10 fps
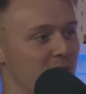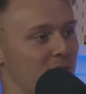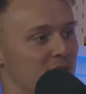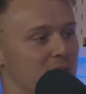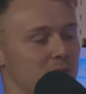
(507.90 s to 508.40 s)

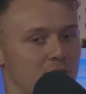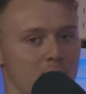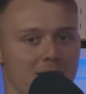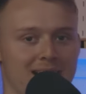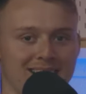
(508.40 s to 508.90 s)
First
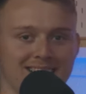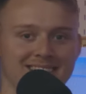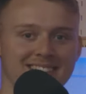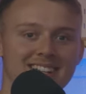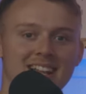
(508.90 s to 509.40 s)
episode back.
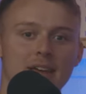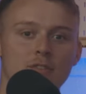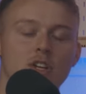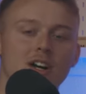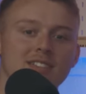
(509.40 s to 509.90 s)

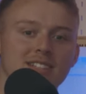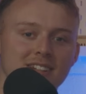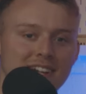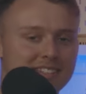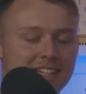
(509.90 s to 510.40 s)
If you guys
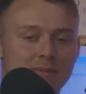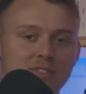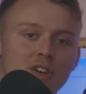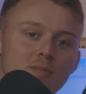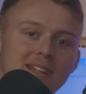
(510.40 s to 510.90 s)
did like this
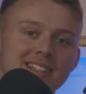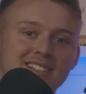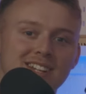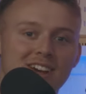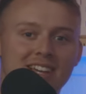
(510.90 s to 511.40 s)
episode,
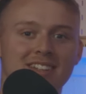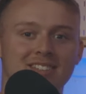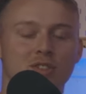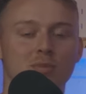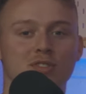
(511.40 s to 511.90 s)
please like,
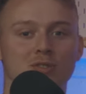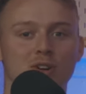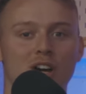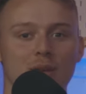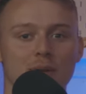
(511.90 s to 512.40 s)

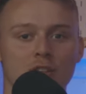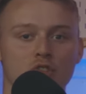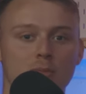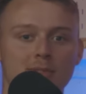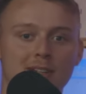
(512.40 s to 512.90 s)
subscribe,
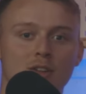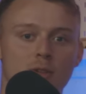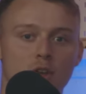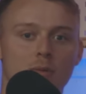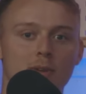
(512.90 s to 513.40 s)
and drop down in
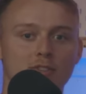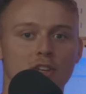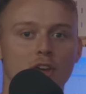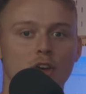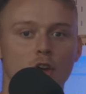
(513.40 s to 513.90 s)
the
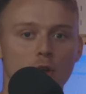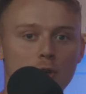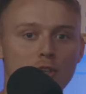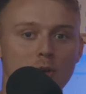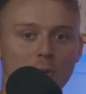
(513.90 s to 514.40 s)
comments who
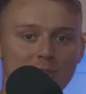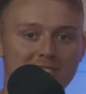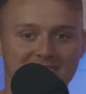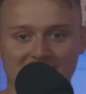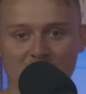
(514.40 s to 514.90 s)
you
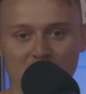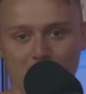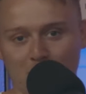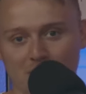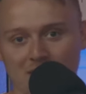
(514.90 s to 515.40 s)
want to see on the
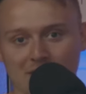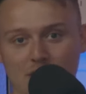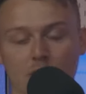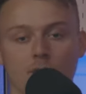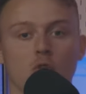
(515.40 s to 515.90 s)
podcast
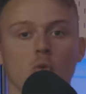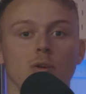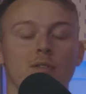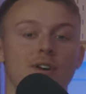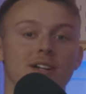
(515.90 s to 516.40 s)
going forward.
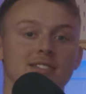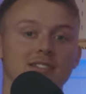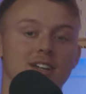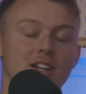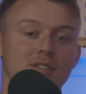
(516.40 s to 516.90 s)
We're
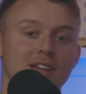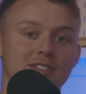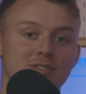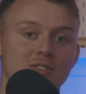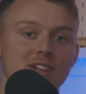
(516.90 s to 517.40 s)
inviting a ton of
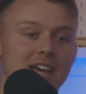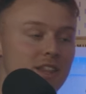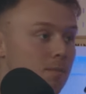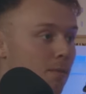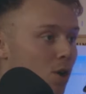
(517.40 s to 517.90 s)
guests on
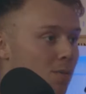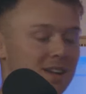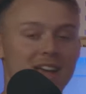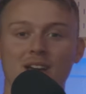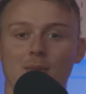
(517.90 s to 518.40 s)
at the
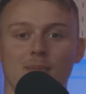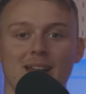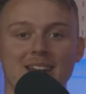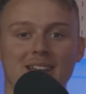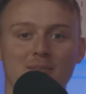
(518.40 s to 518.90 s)
moment.
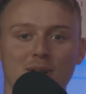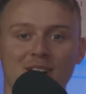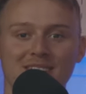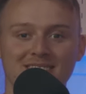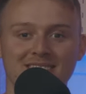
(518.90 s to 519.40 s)
Planning
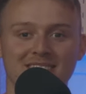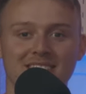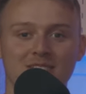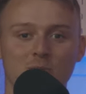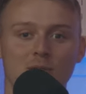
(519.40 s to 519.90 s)
behind the
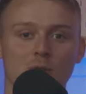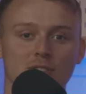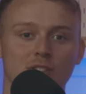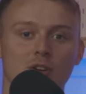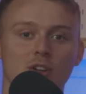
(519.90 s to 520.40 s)
scenes. We've
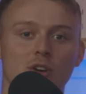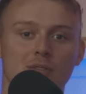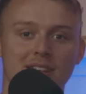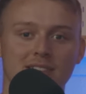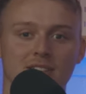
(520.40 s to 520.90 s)
also got a lot
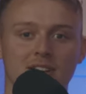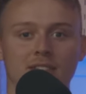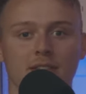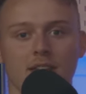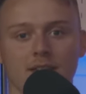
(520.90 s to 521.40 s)
of
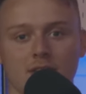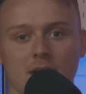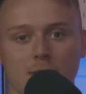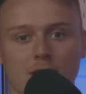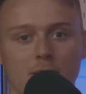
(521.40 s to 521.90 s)
exciting things
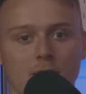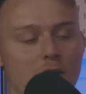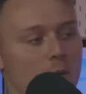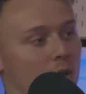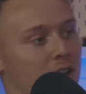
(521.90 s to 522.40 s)
coming up.
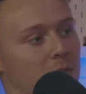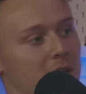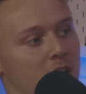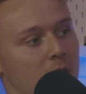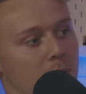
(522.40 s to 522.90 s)
We're going to
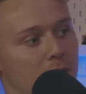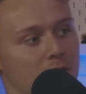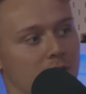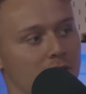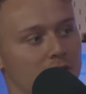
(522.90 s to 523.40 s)
be at a
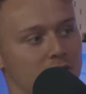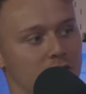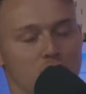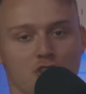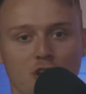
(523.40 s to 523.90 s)
podcast
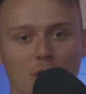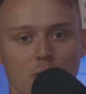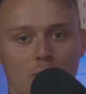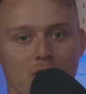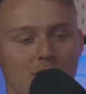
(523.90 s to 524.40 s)

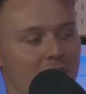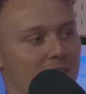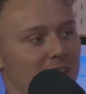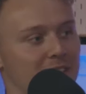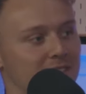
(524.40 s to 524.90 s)
show
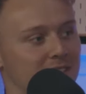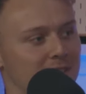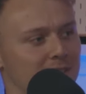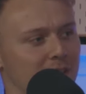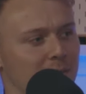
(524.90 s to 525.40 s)
event
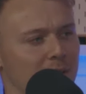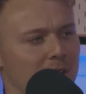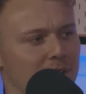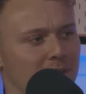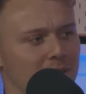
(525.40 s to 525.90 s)
type
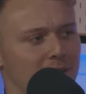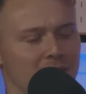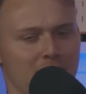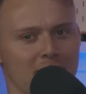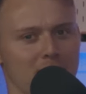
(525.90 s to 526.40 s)
thing
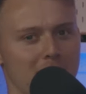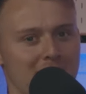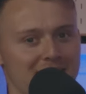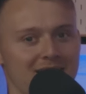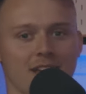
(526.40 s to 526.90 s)
in
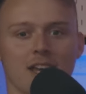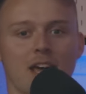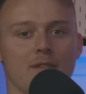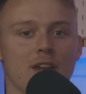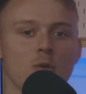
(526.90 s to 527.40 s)
May.
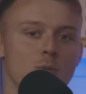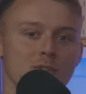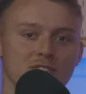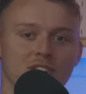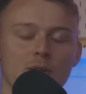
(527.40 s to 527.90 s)
If anyone
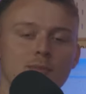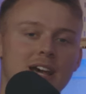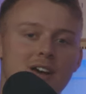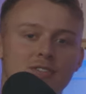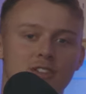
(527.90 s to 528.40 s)
wants to come
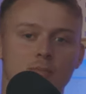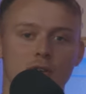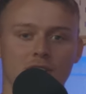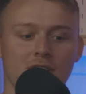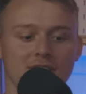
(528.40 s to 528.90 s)
down to the
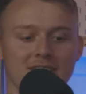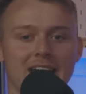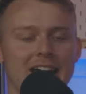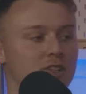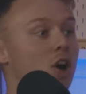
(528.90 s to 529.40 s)
podcast
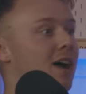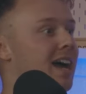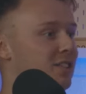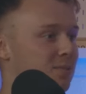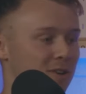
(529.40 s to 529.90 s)

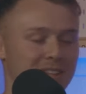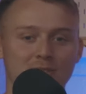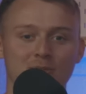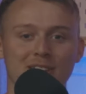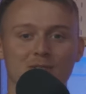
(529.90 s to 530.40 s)
expo,
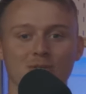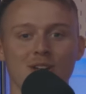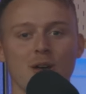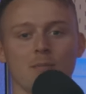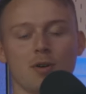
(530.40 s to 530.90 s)
that's what they're called,
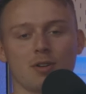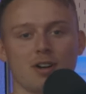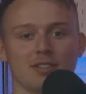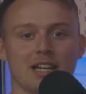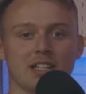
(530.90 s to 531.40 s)

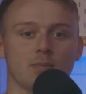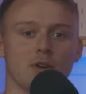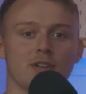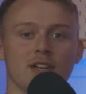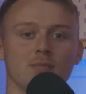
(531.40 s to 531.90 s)
podcast
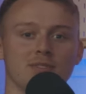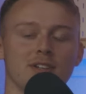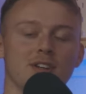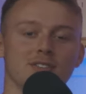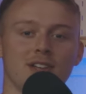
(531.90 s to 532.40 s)
expo, and come
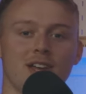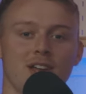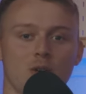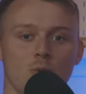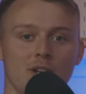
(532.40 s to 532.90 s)
see us,
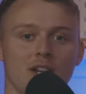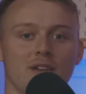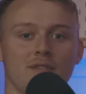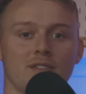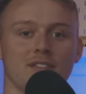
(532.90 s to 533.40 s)
we'd
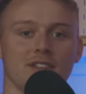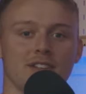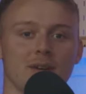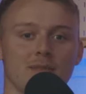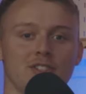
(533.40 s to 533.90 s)
love to
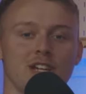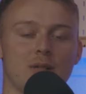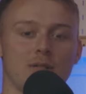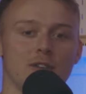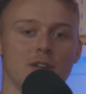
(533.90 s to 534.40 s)
come and
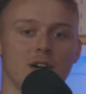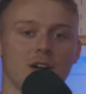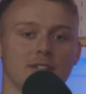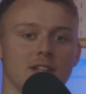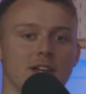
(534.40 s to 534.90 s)
chat with you
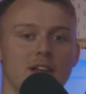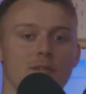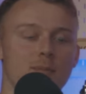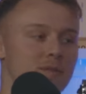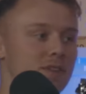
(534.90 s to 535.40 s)
guys.
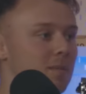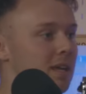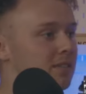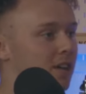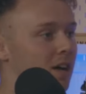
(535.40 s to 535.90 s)
But for the
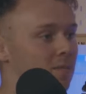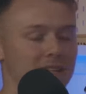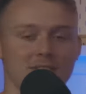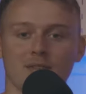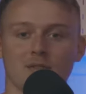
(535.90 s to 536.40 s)
meantime,
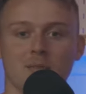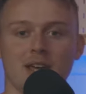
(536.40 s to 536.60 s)
that's it from